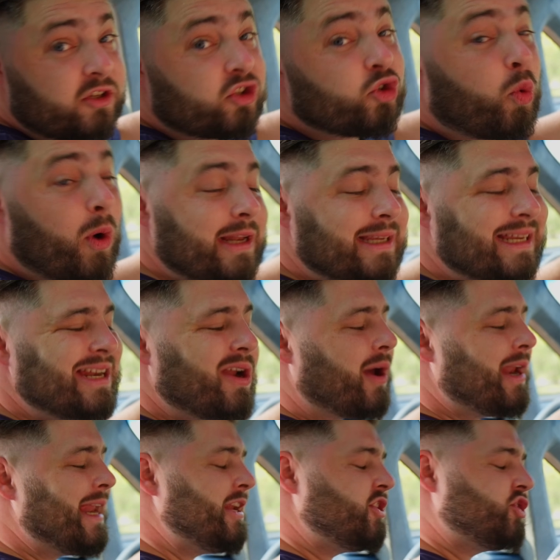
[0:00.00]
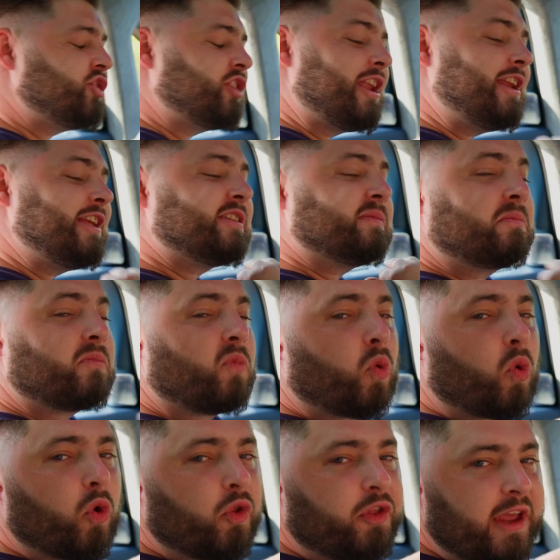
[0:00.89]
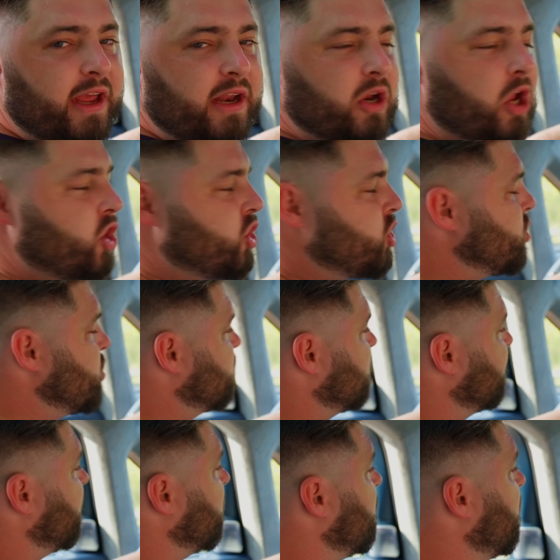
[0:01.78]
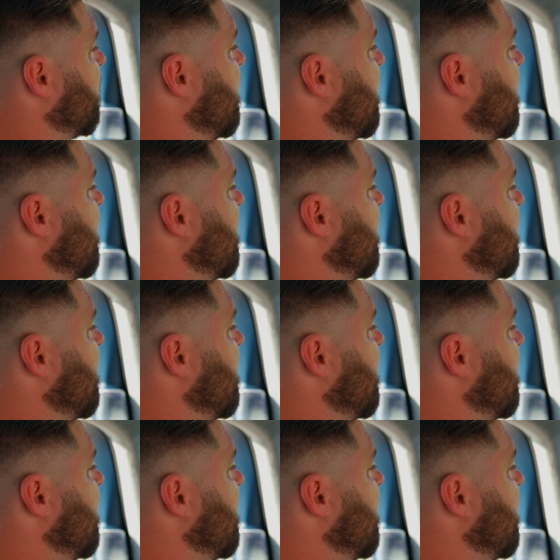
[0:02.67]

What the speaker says: It's 29 inches and it's more than usable.